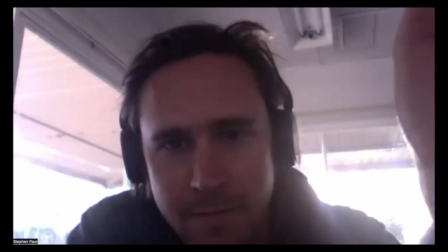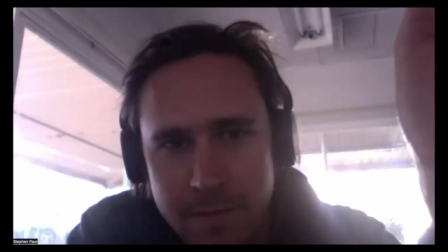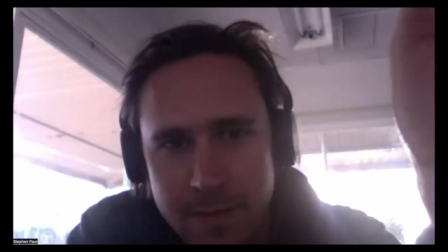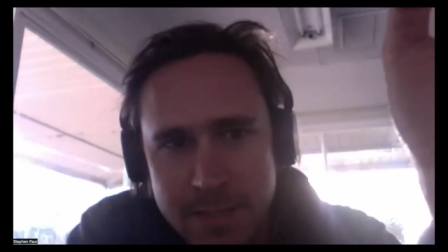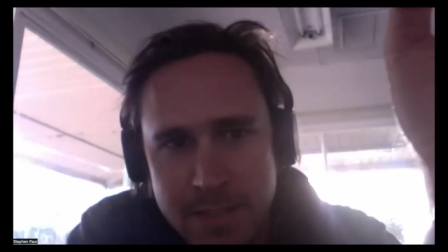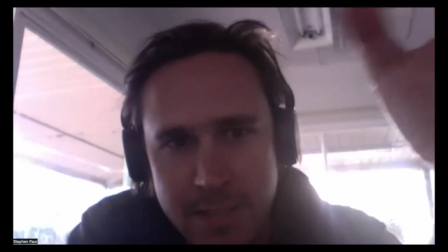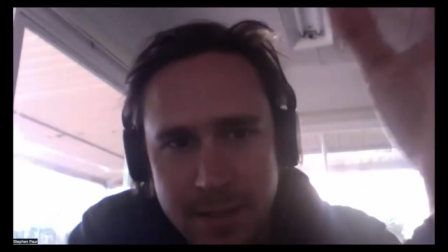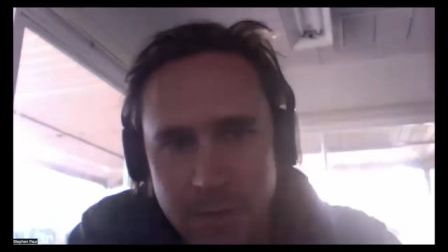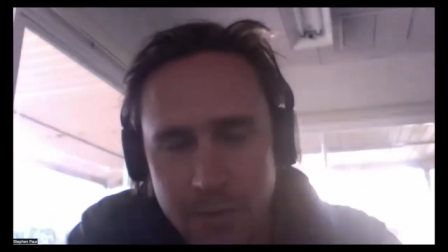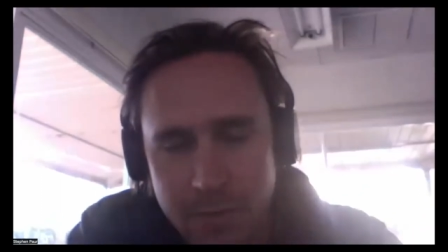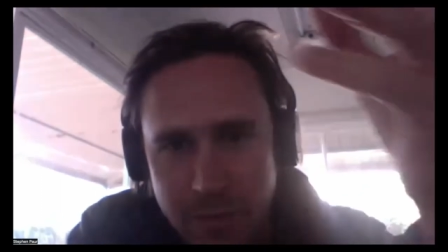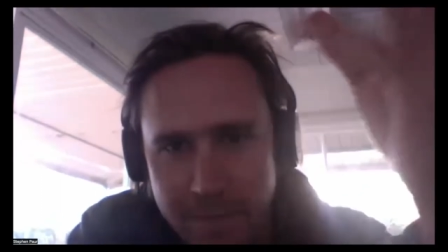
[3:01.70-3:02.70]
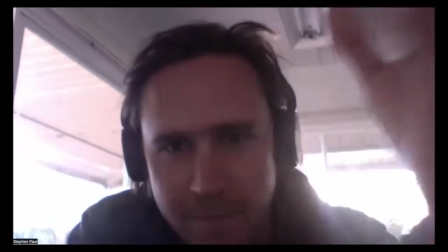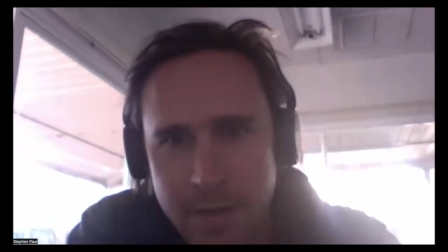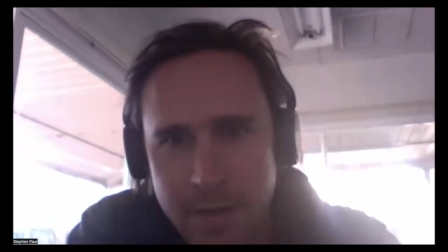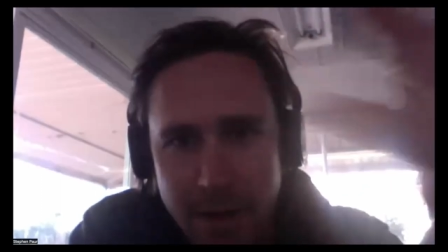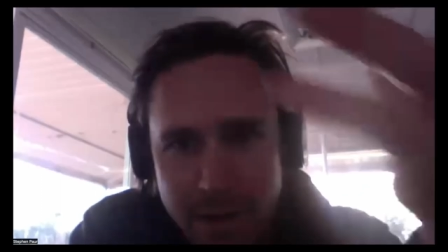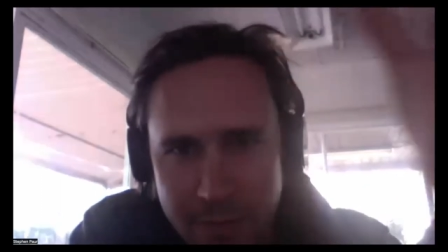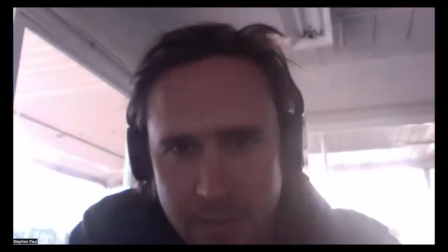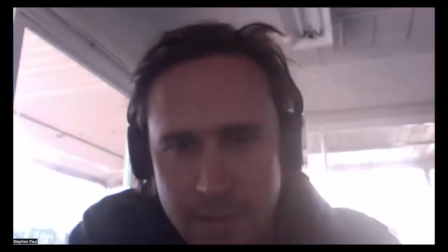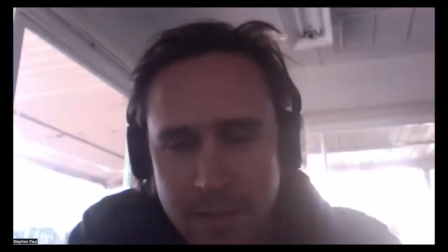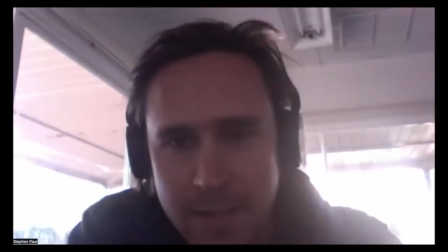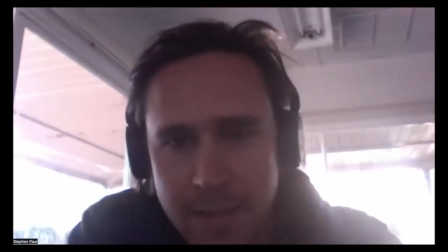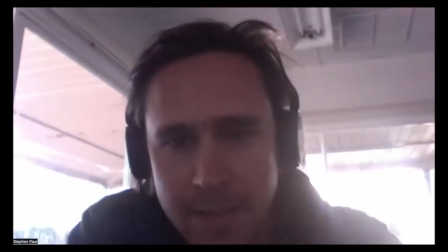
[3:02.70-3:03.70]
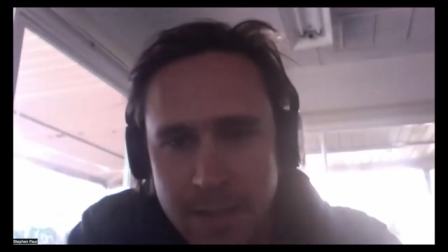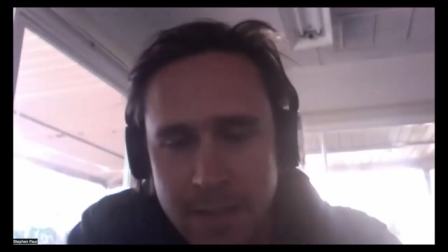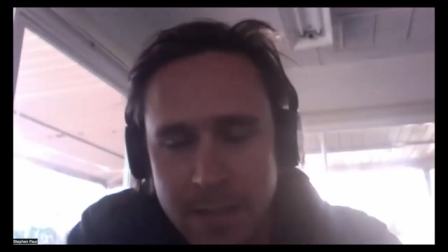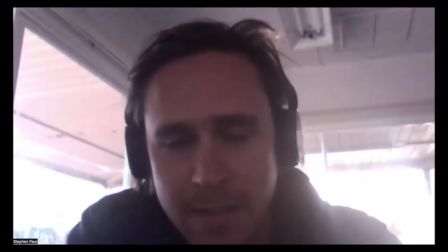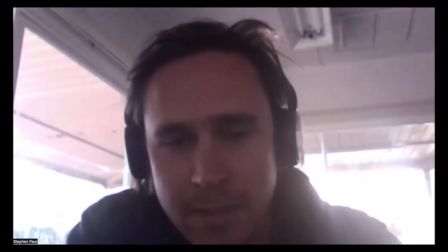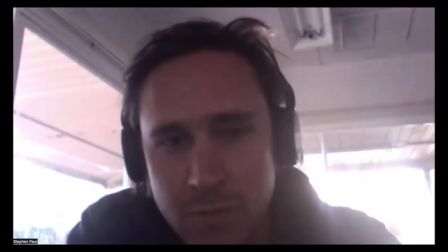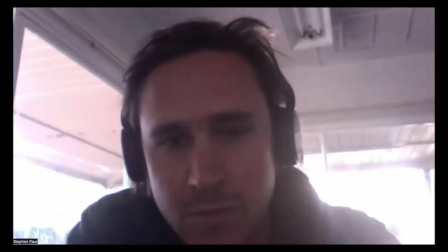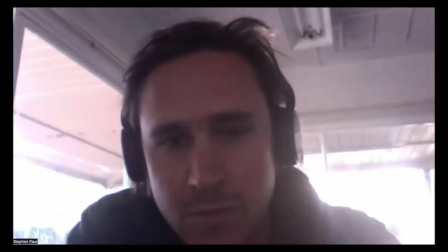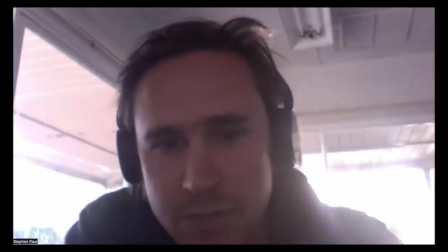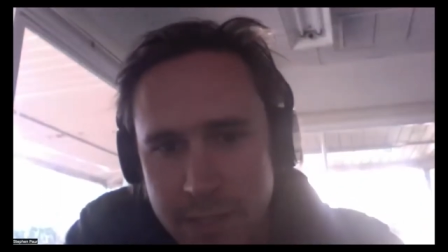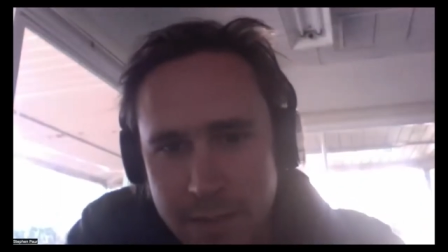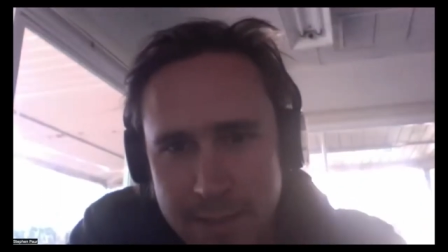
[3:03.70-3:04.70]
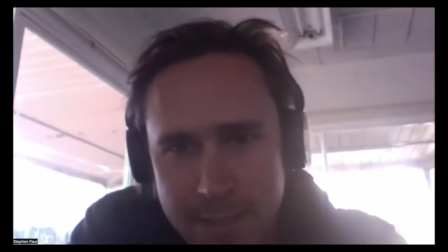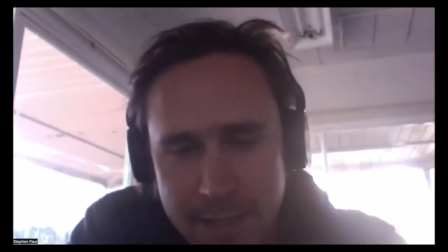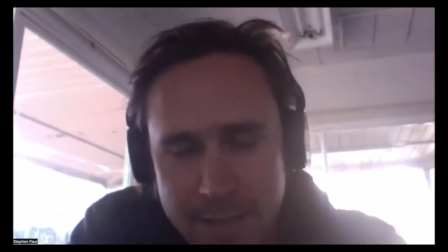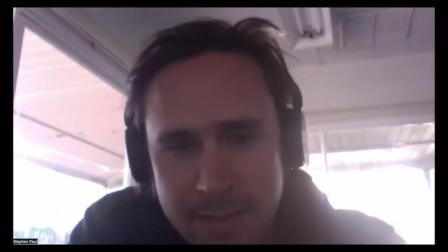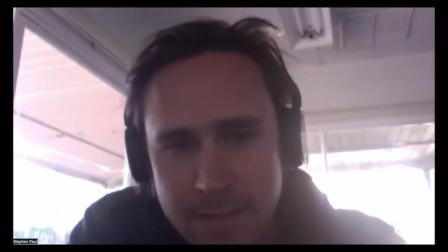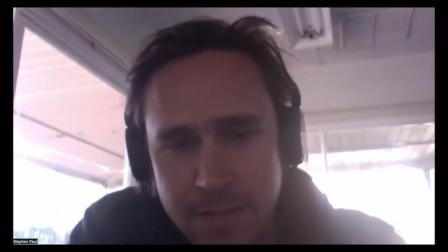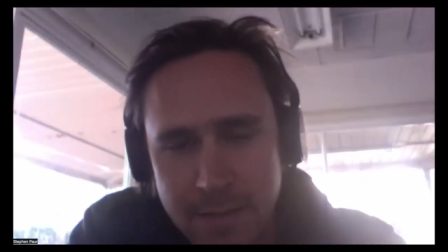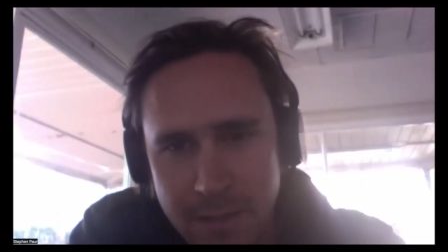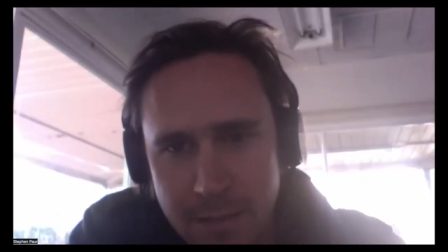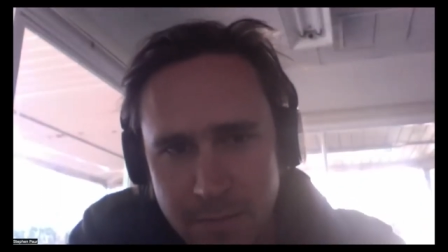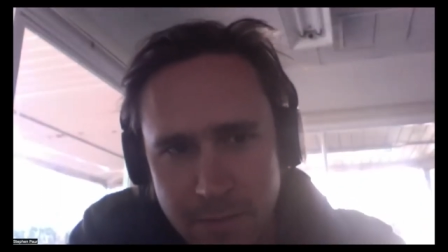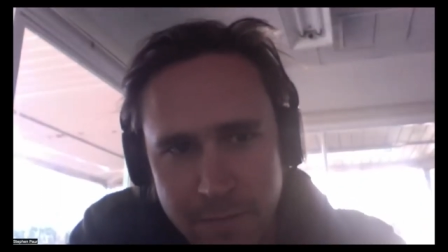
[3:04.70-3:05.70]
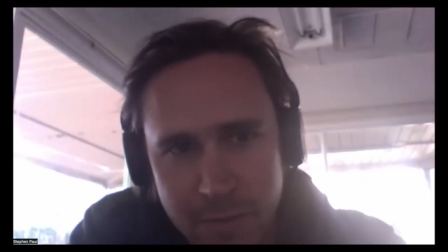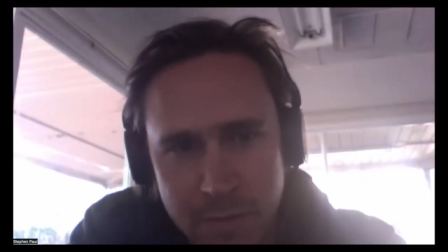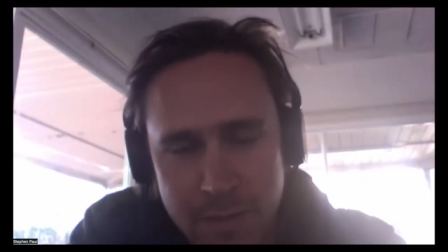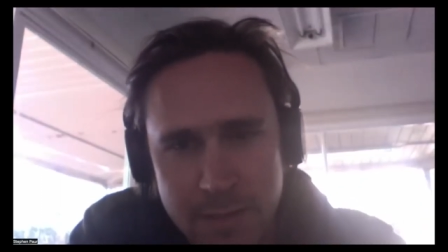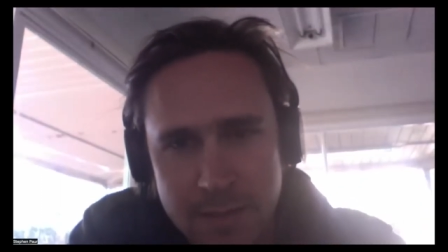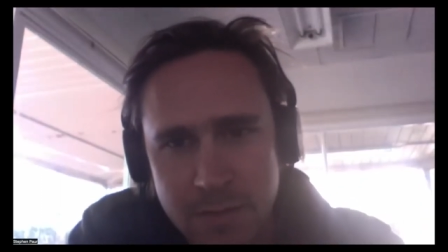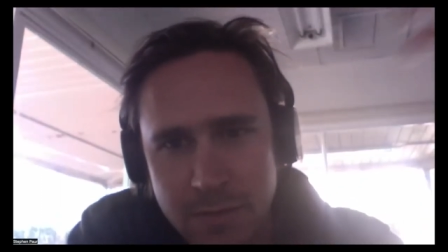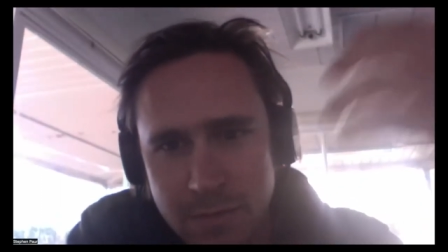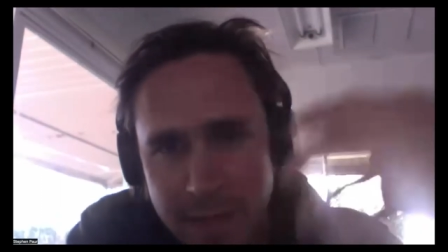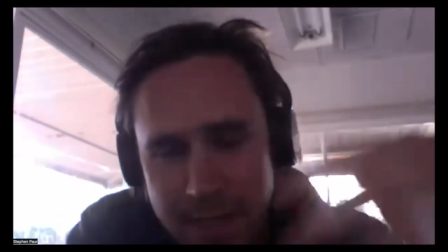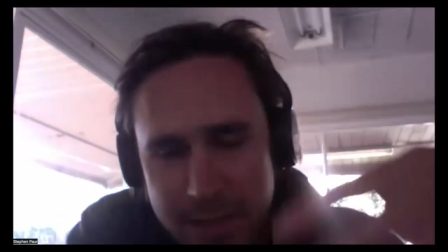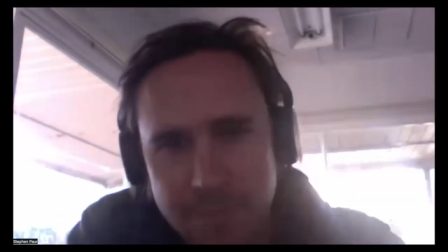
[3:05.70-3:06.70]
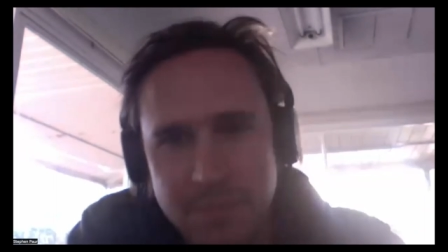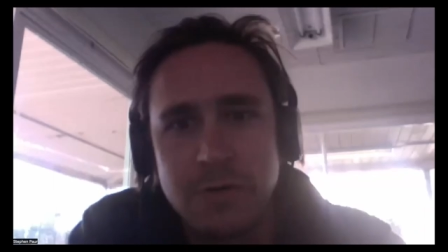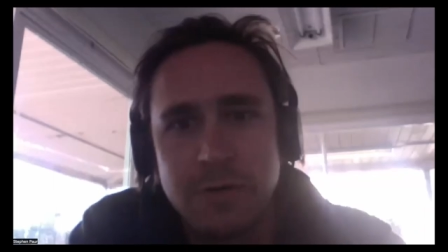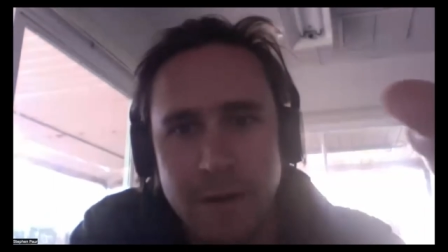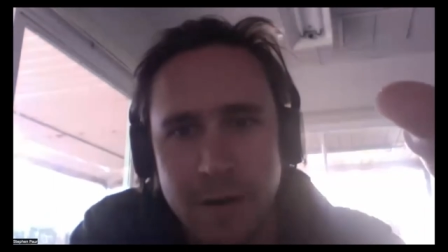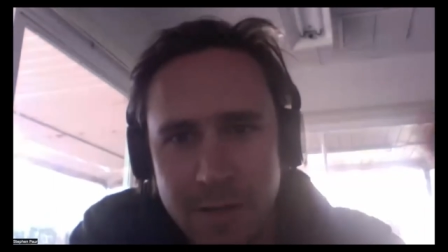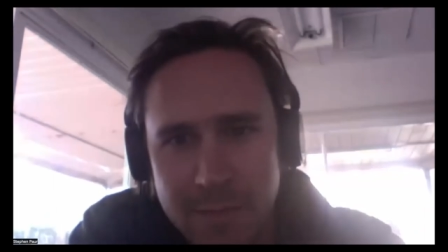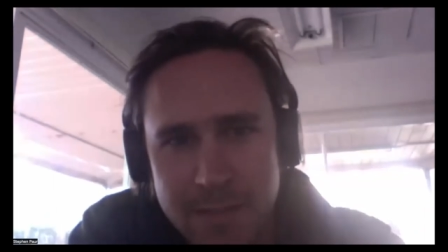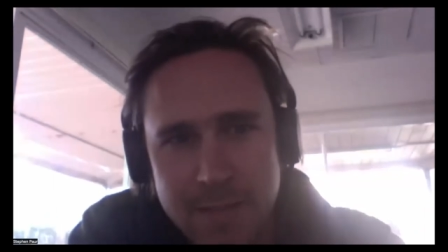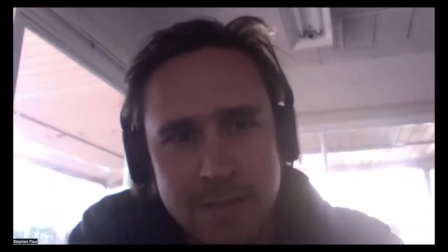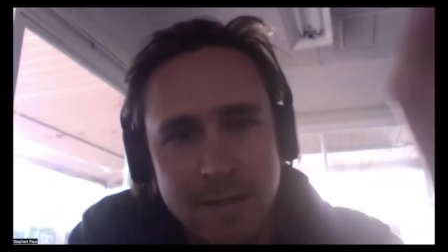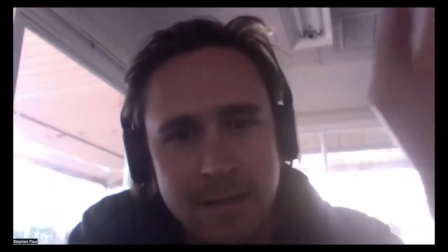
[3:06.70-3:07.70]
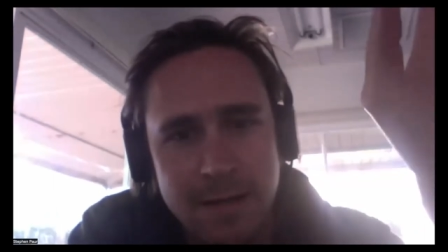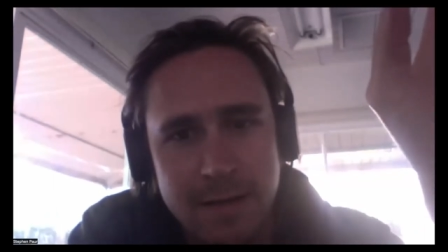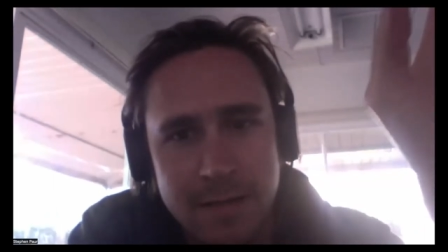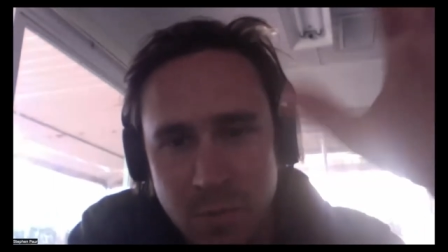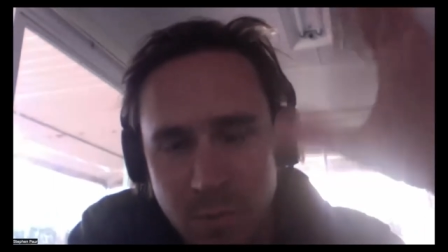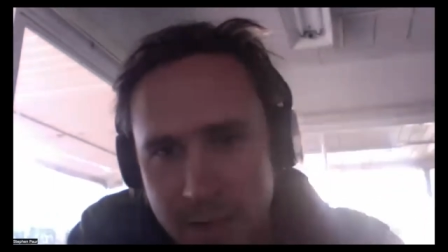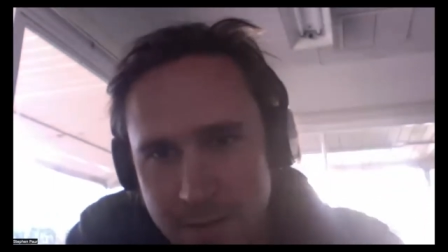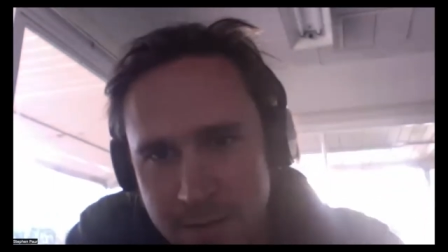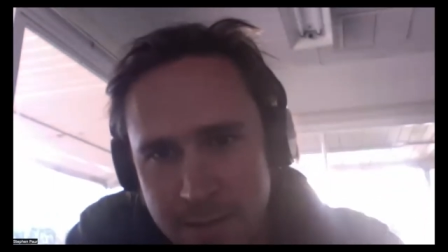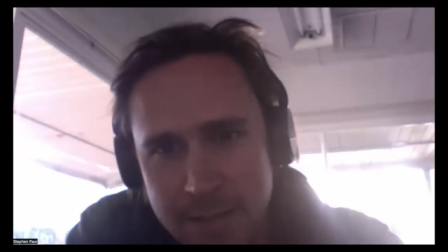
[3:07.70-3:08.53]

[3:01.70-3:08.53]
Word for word: to see you know sort of an author using the text that they're reviewing to make some sort of argument uh, as well.